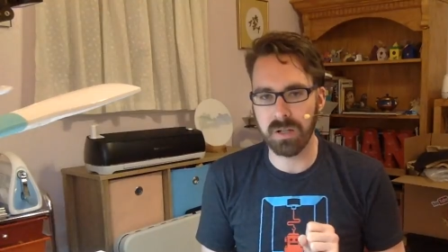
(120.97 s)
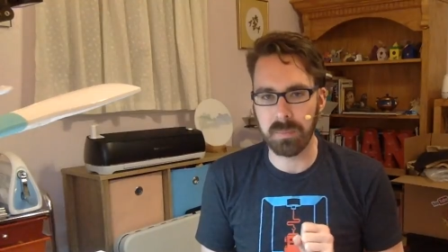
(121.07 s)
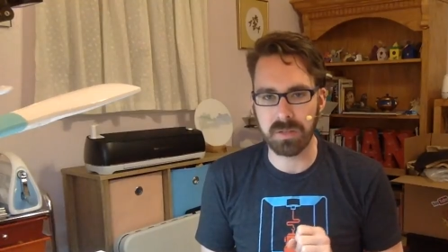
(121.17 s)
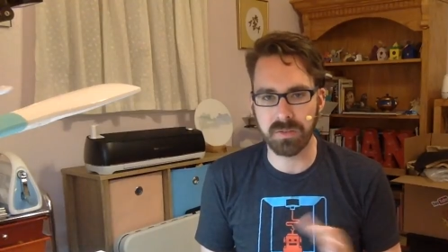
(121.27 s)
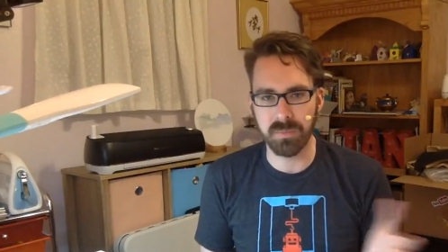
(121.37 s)

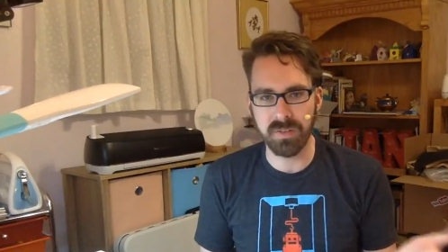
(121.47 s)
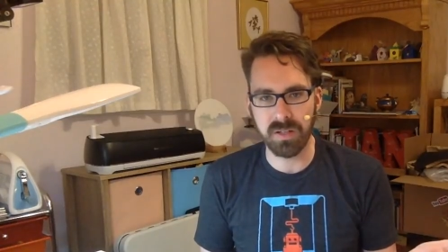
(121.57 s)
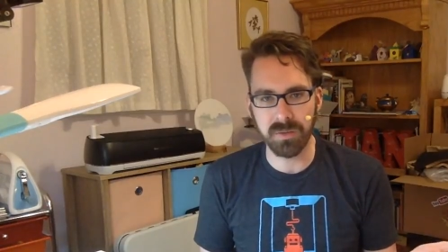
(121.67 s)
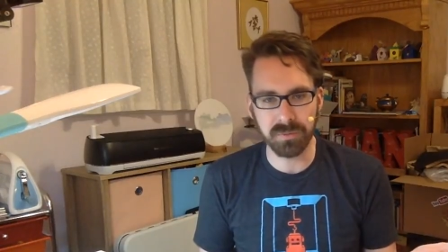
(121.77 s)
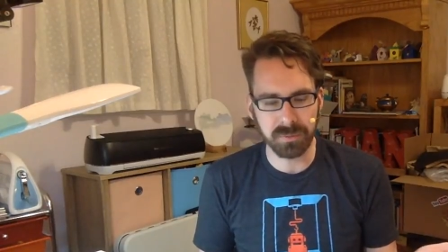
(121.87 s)
amongst
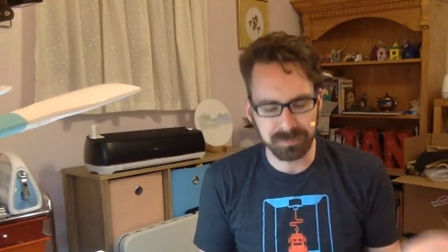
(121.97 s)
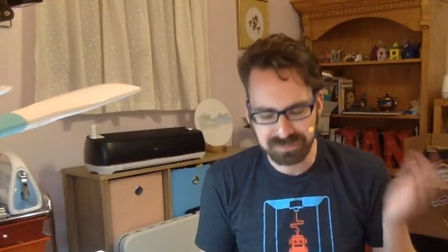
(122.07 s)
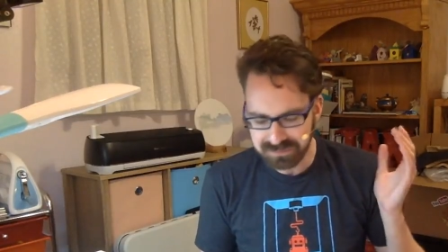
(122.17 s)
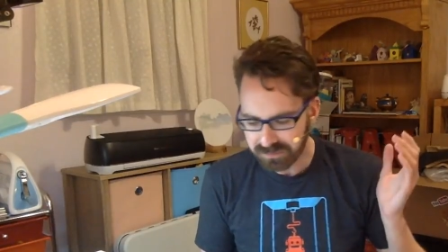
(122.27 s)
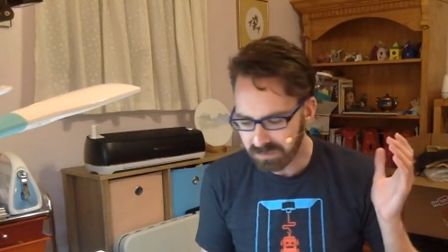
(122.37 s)
themselves
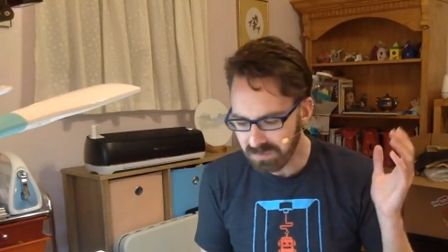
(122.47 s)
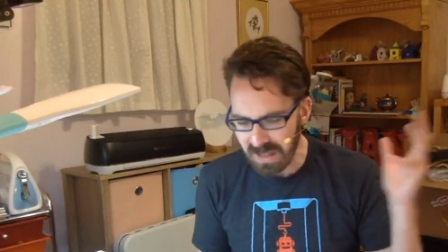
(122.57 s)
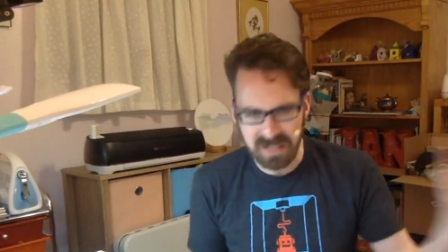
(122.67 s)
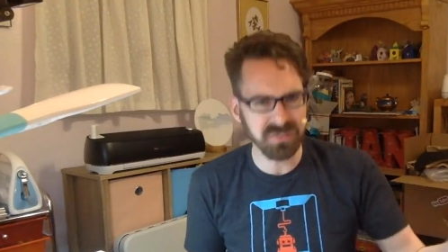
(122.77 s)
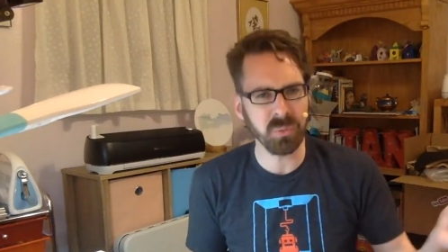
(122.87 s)

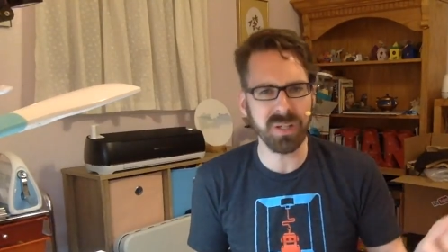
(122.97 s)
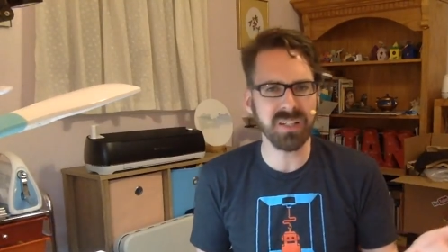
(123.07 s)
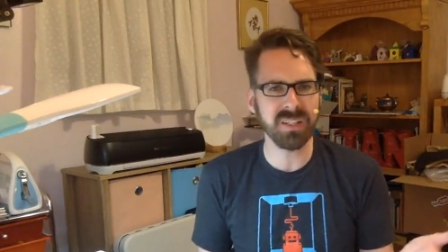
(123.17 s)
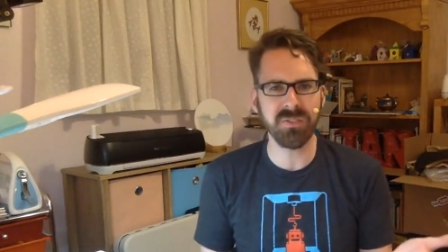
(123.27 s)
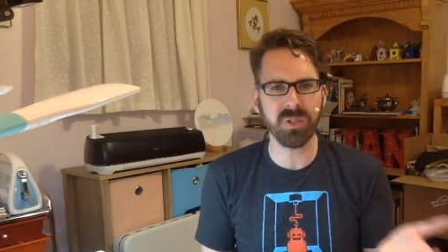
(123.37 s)
as a way
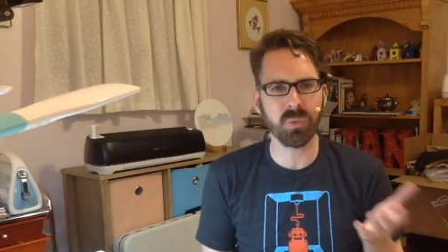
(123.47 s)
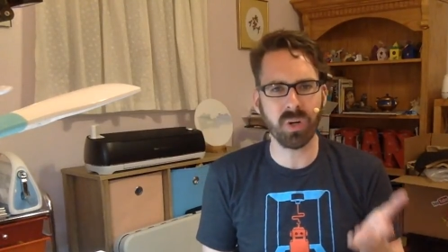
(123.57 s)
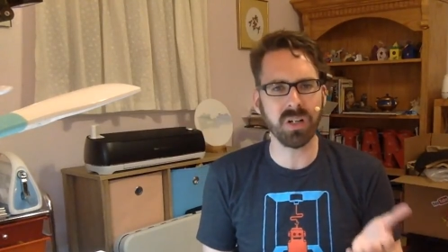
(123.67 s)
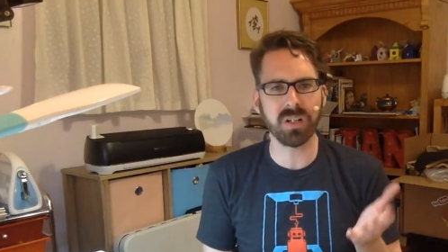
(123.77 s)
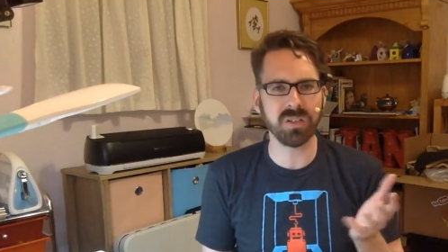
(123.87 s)
to give your
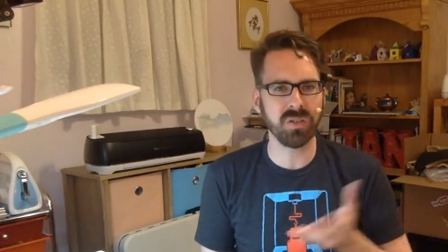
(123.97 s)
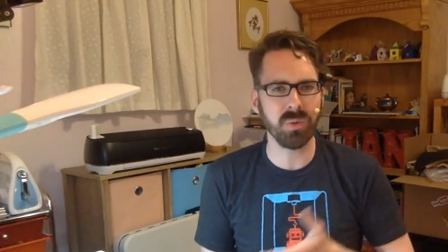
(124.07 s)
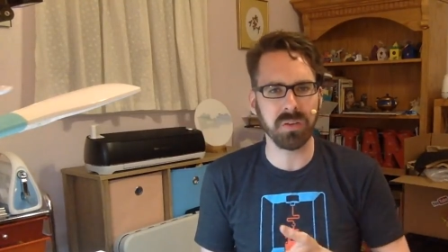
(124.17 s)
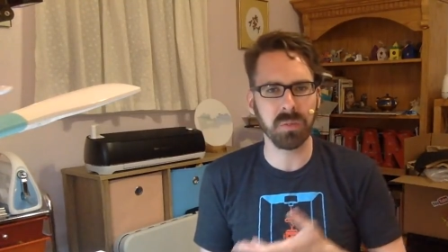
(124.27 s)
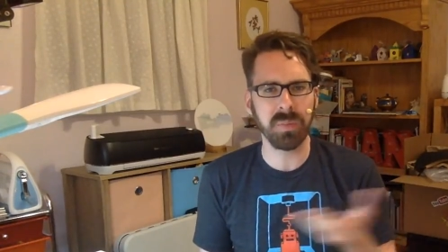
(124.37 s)
work
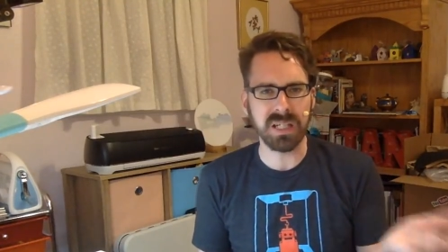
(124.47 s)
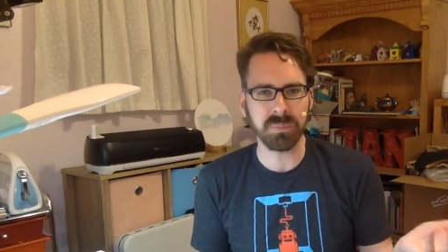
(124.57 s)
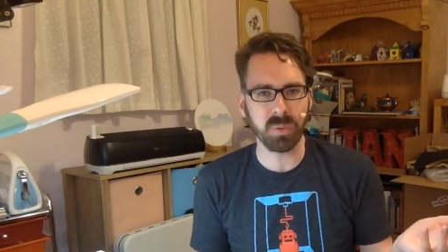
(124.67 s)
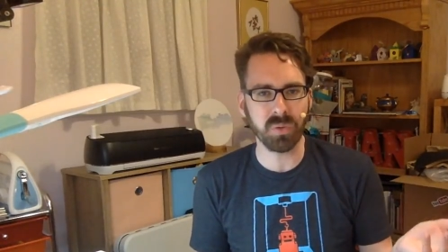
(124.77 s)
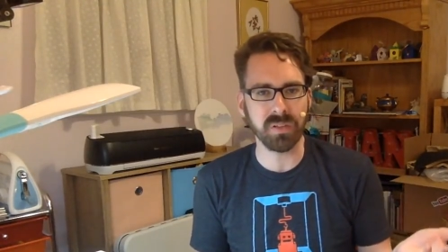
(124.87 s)
to other
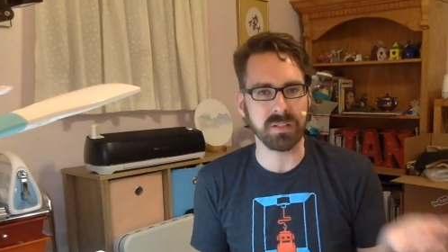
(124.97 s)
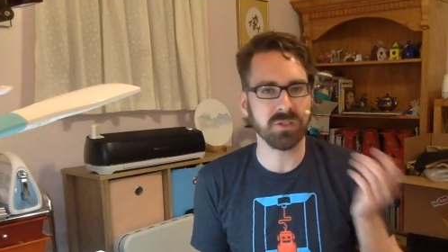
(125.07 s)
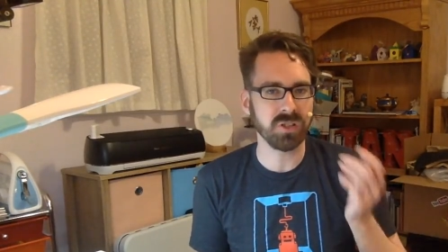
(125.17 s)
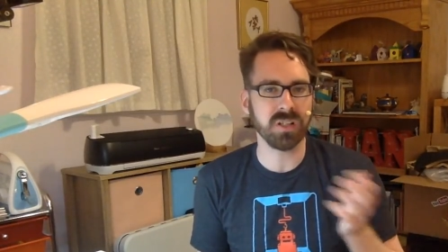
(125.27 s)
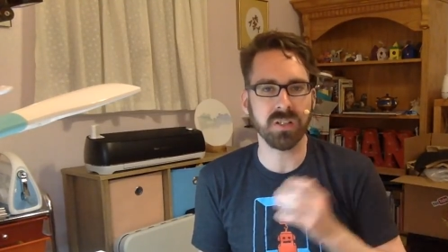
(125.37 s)
people and
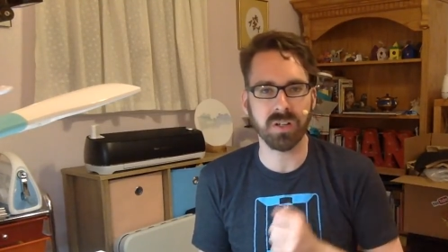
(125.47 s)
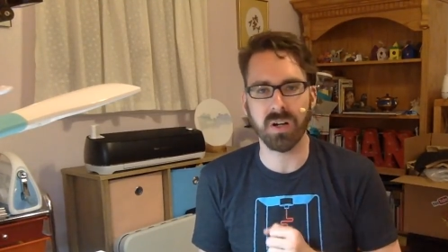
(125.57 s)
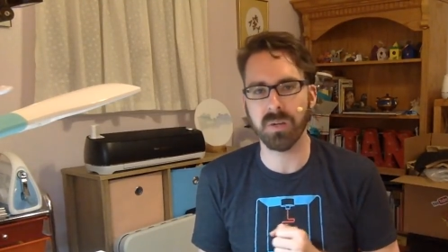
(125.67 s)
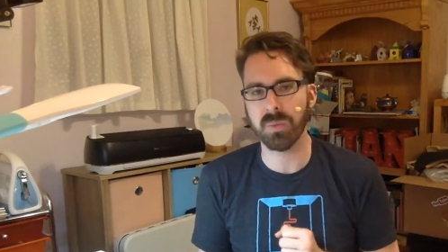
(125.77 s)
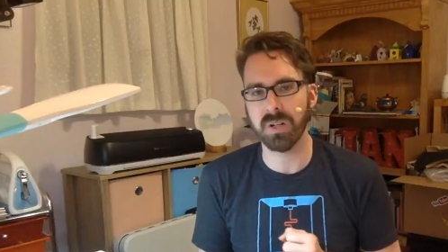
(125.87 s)
share your
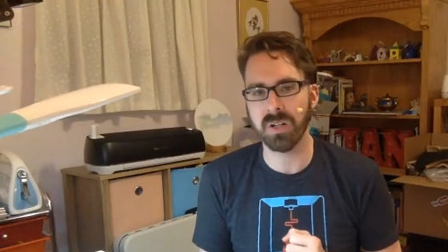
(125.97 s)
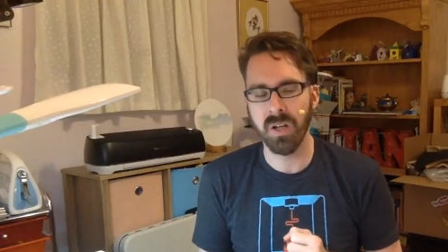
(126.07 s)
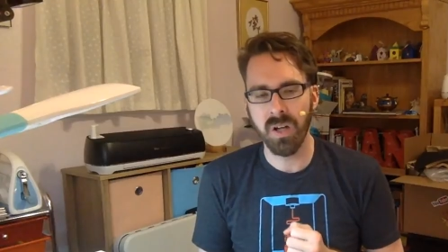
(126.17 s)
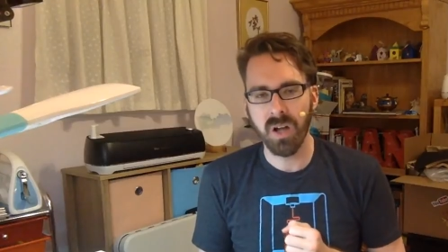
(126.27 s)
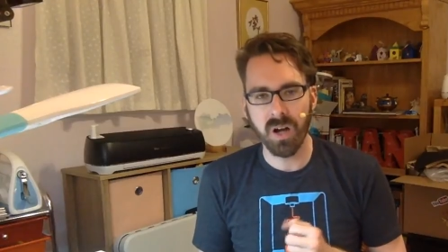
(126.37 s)
artwork
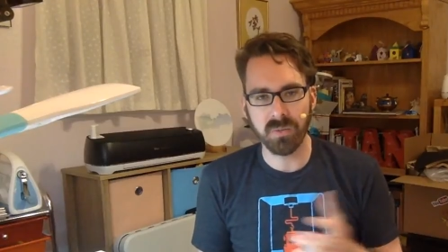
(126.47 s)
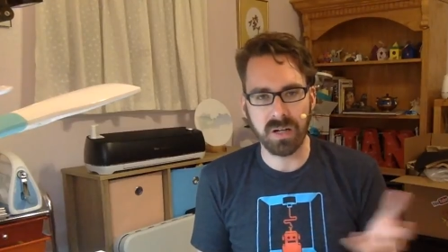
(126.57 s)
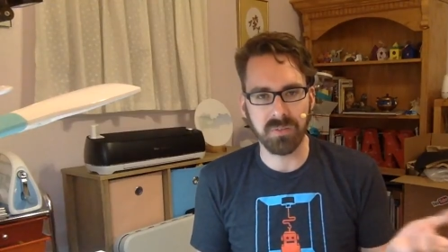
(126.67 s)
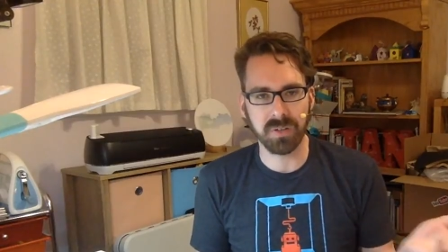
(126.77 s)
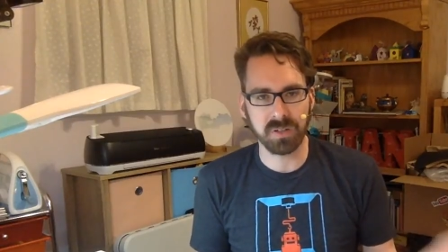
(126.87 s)

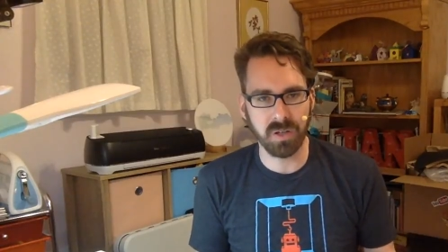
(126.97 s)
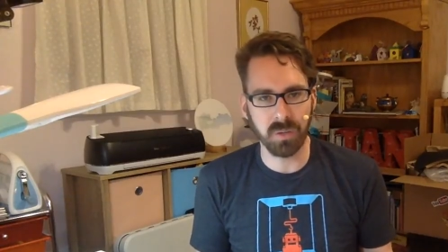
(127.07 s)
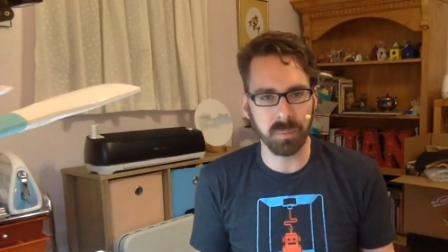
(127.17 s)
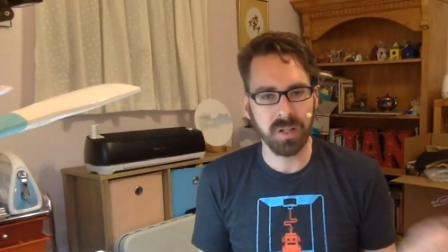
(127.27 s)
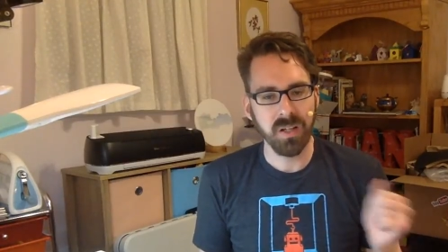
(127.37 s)
around the
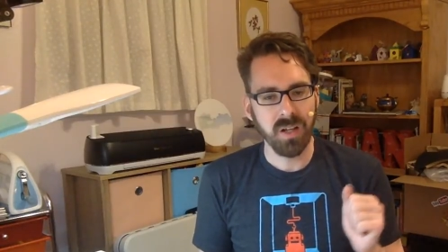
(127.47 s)
globe.